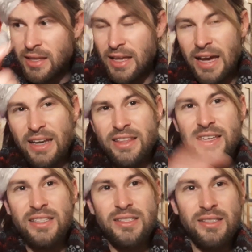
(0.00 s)
And in
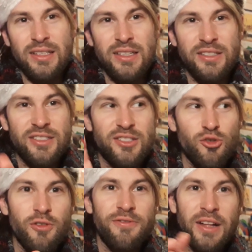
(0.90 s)
this, it
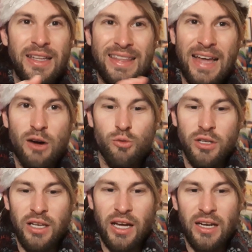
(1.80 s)
sort of felt in that one
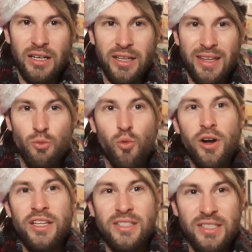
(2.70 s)
line like they
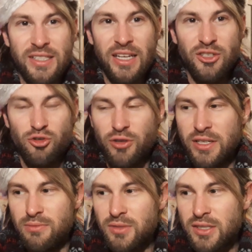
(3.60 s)
wanted to say
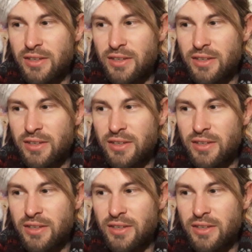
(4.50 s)
dreams,